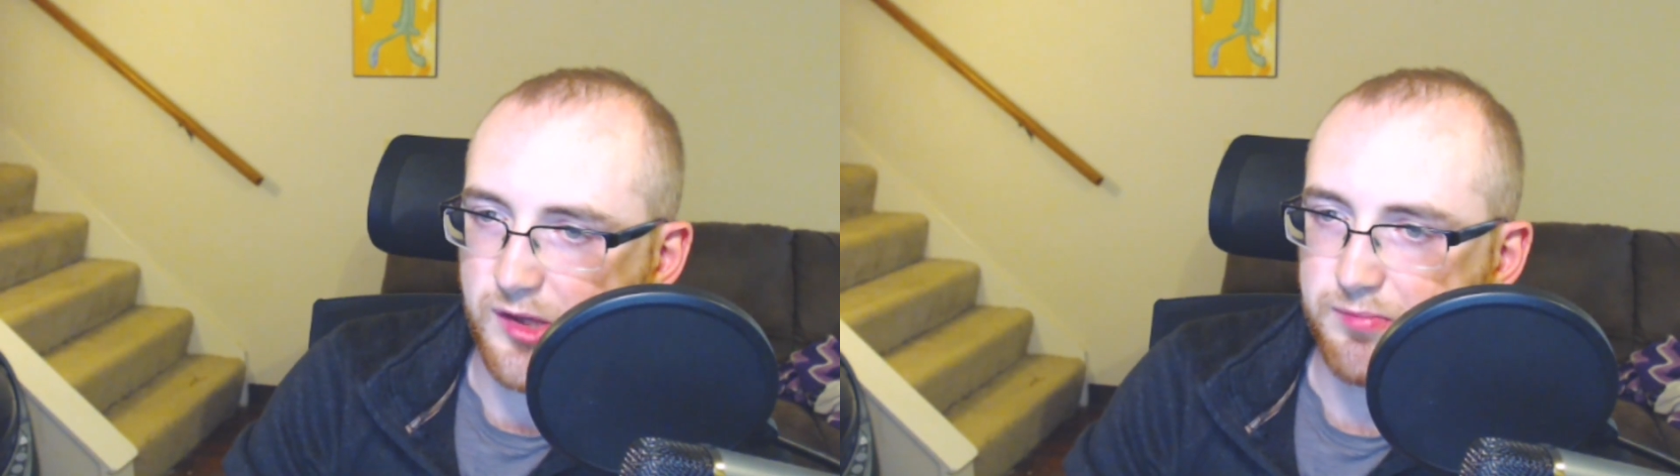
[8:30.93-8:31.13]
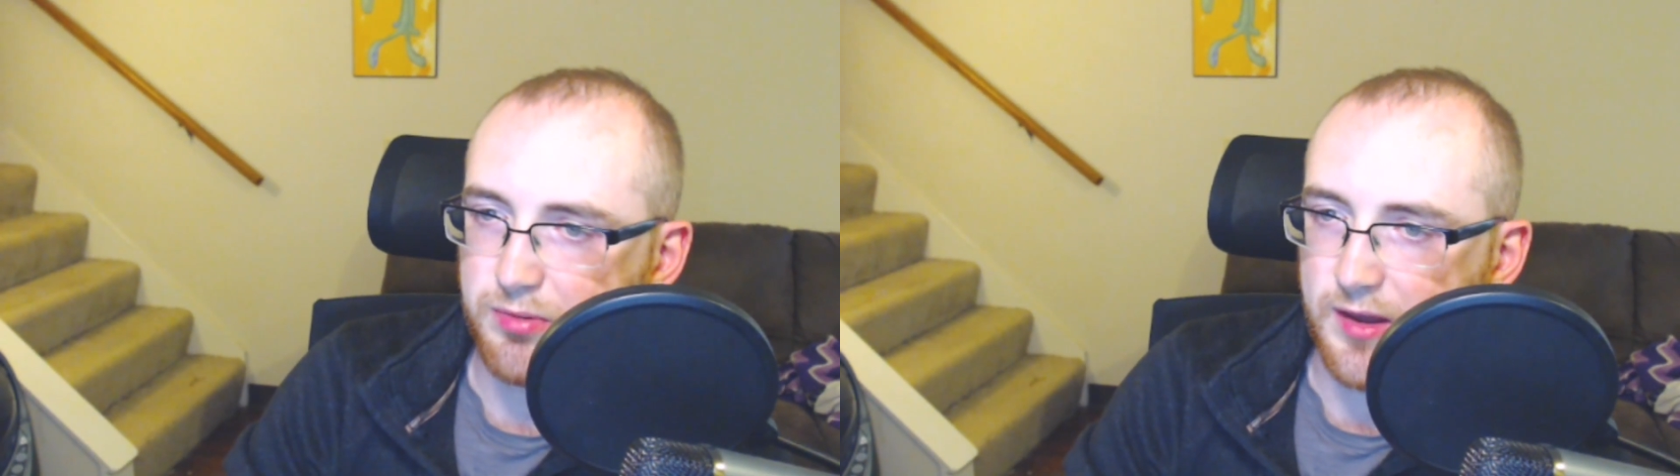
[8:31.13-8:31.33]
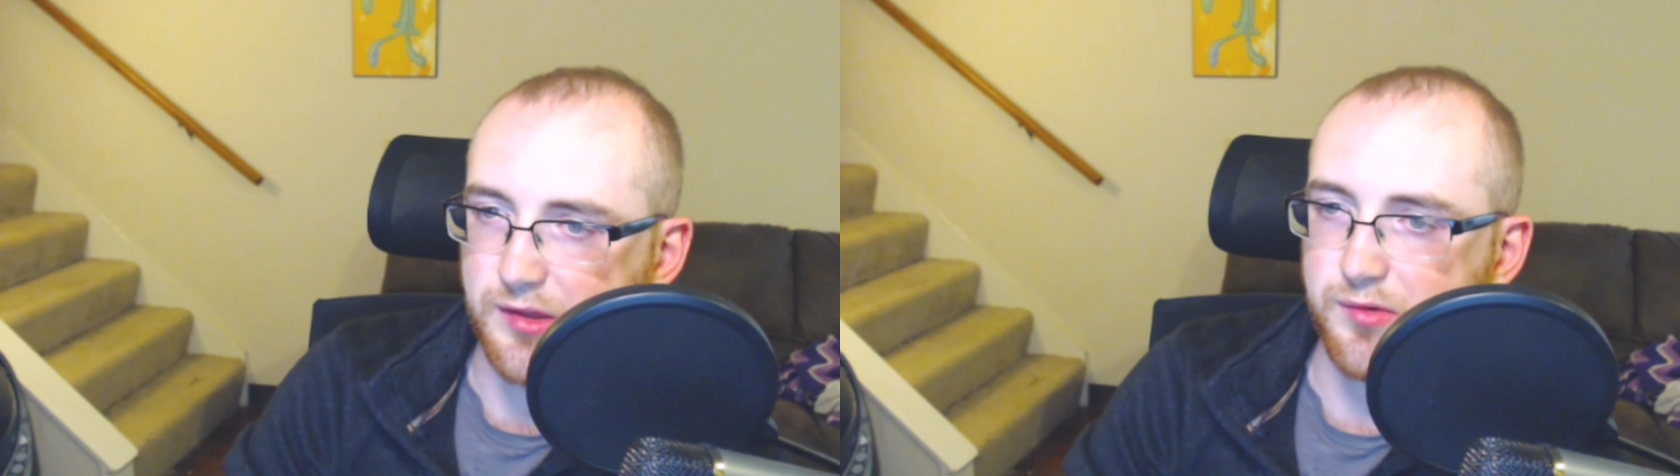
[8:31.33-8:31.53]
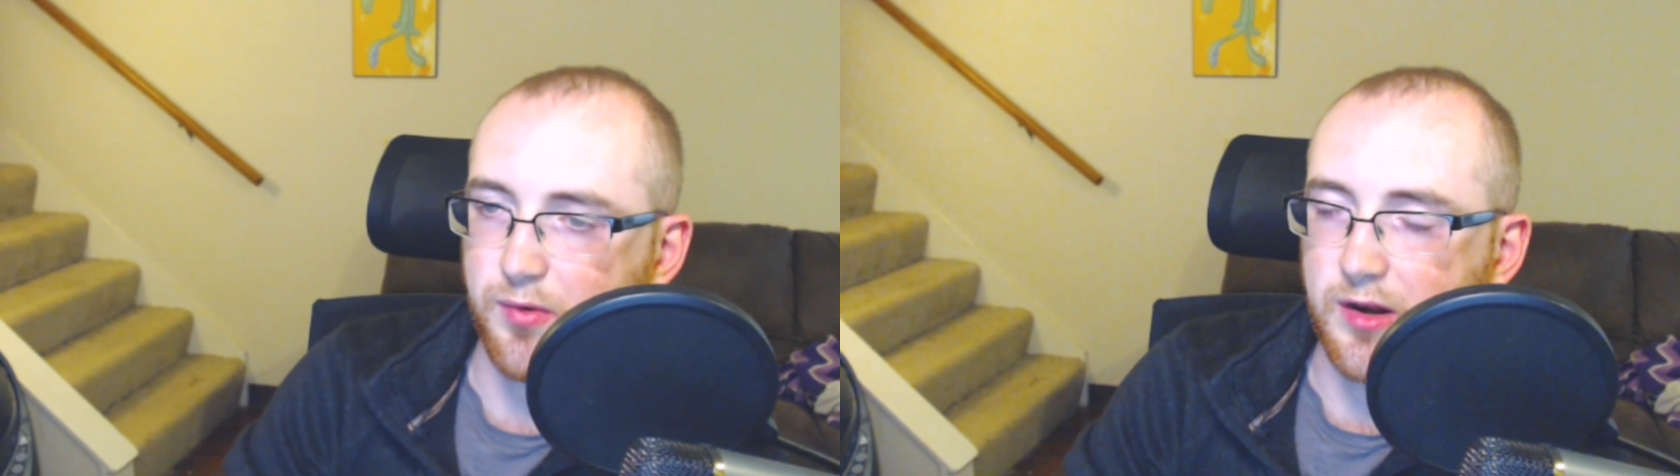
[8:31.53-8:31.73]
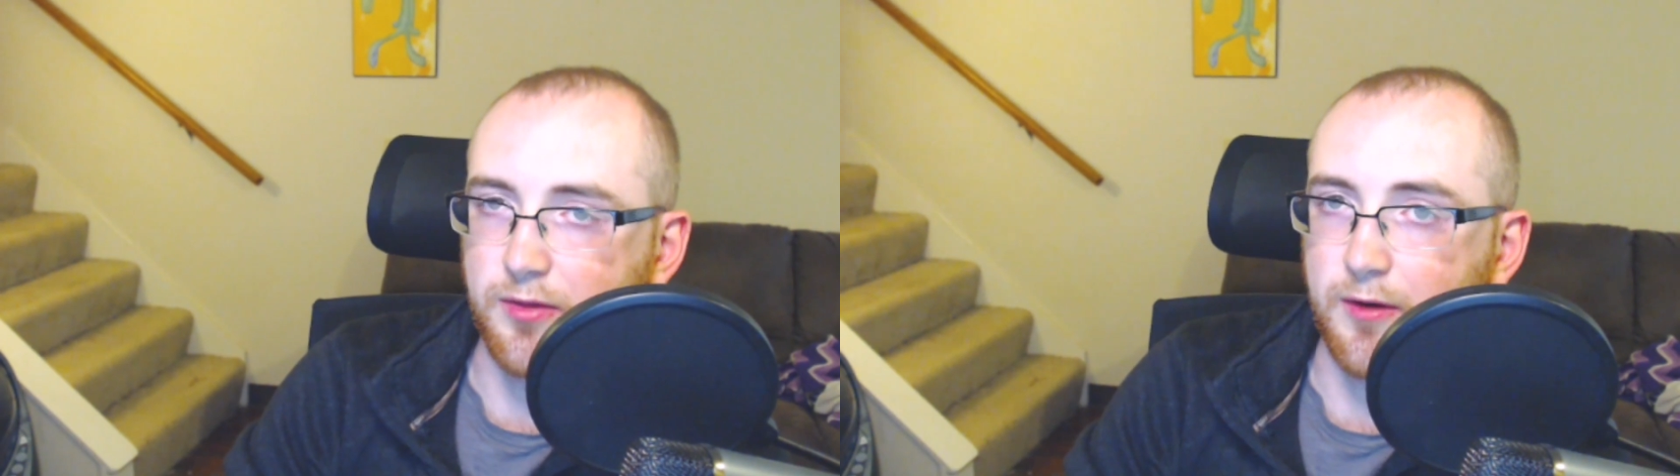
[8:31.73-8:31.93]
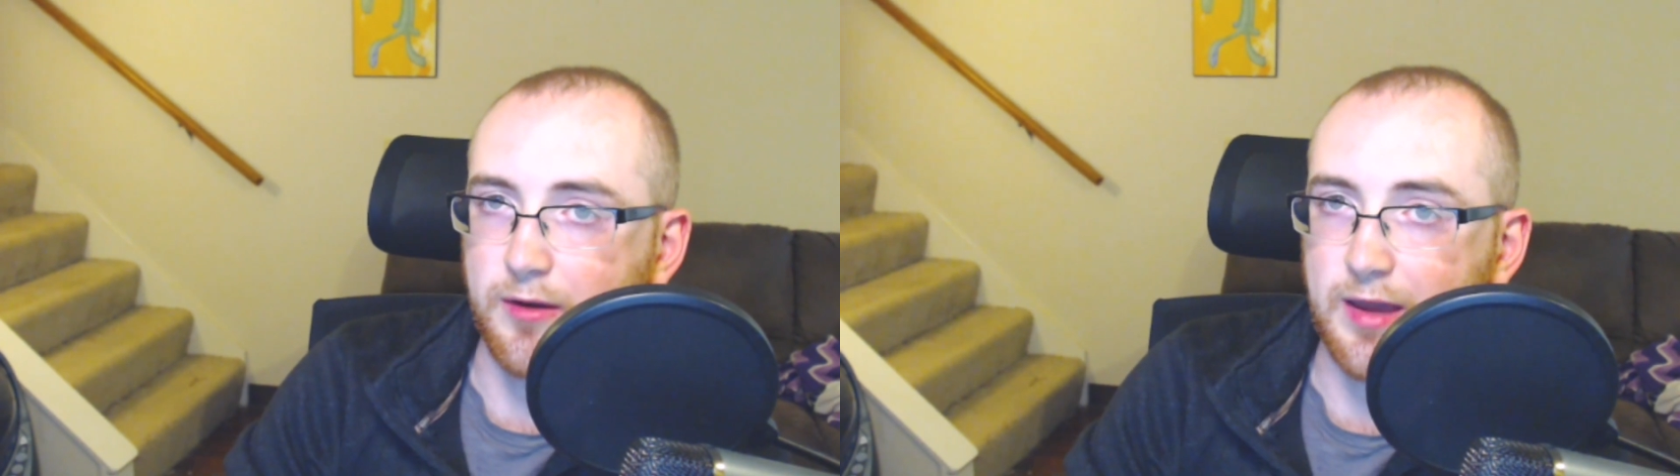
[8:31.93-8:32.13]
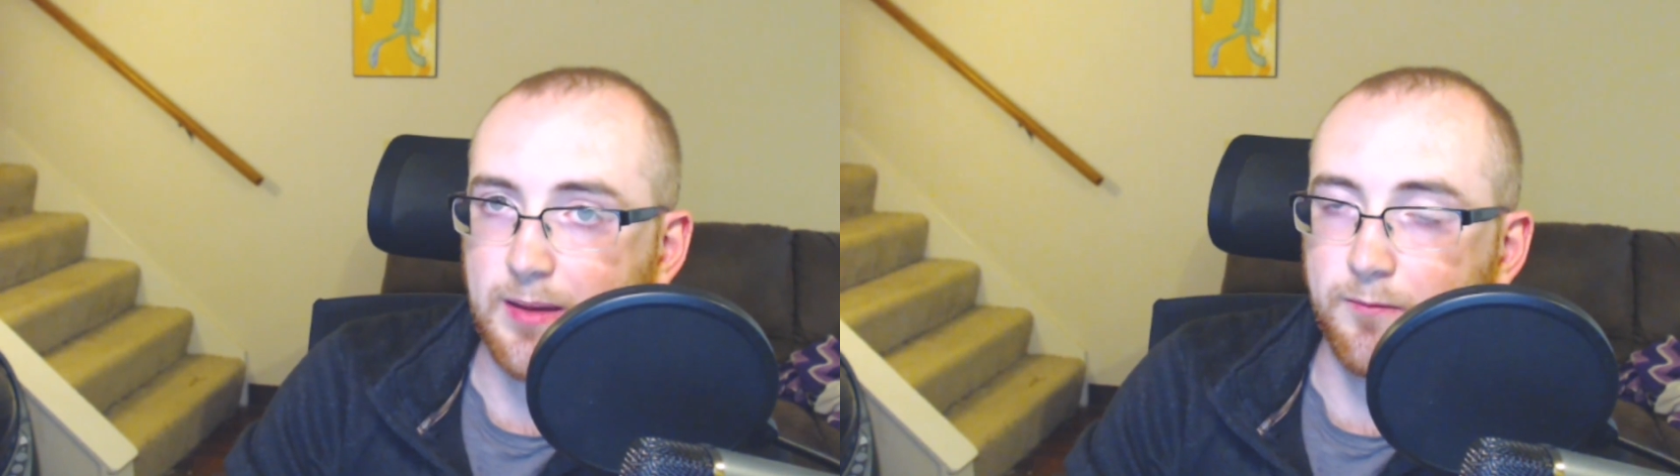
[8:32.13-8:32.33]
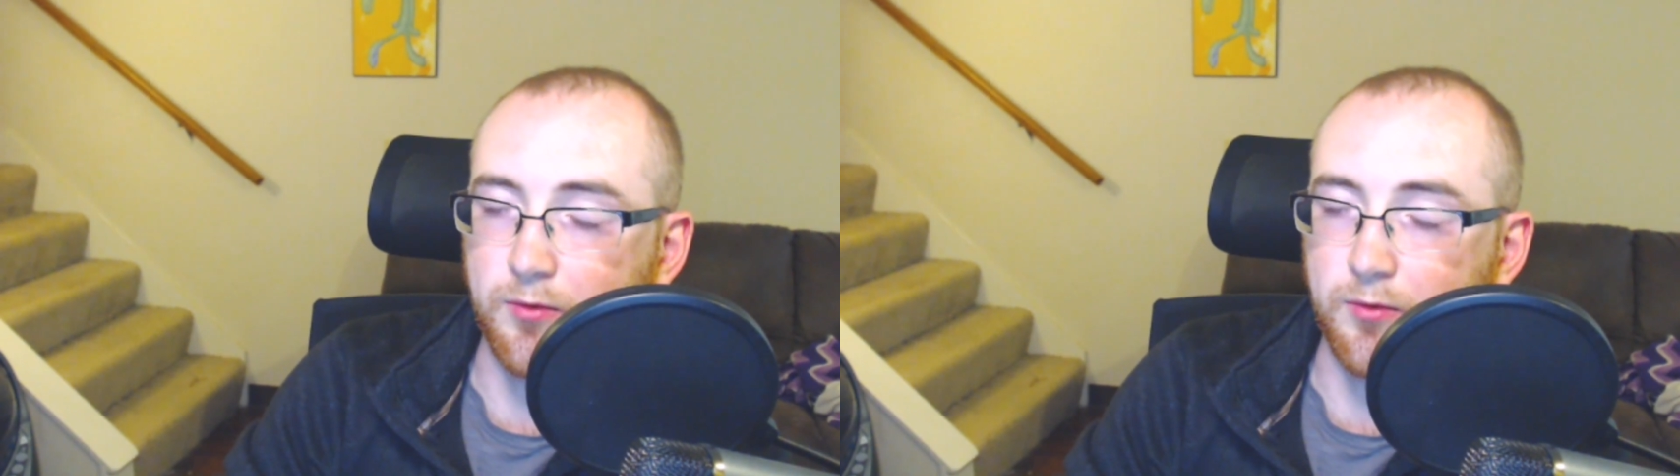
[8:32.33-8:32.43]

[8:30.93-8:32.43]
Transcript: mixplay straight into their game.